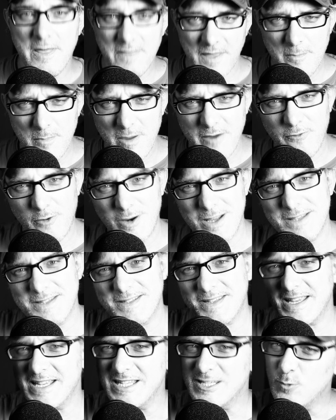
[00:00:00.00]
And that, my
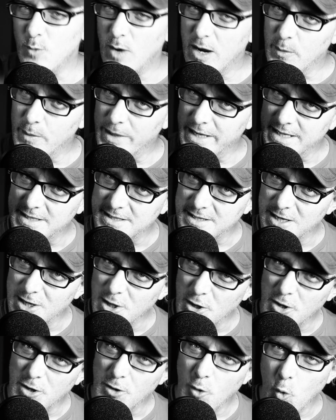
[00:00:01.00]
friends, is why we need to
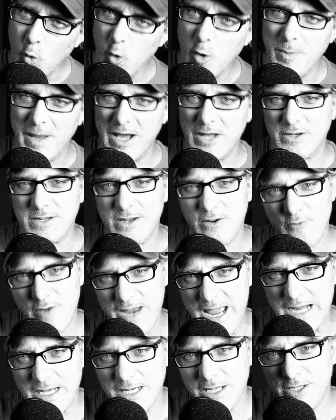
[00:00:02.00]
learn all about
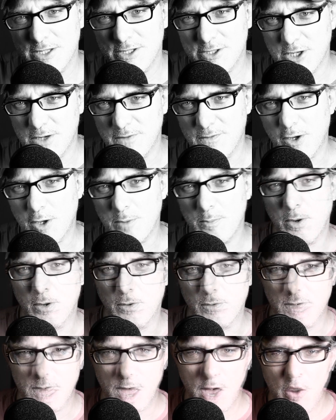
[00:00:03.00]
React Server
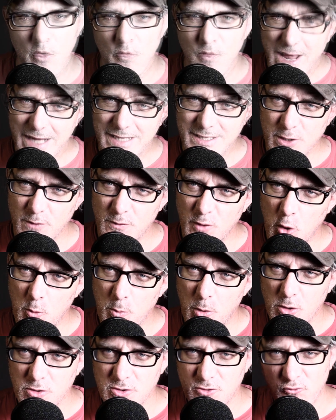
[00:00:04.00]
Components. React Server
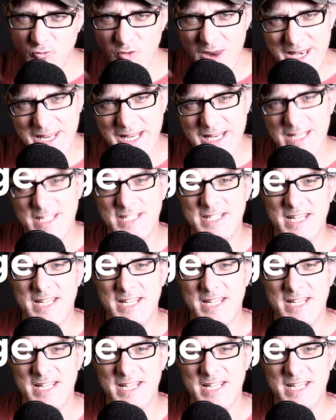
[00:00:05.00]
Components radically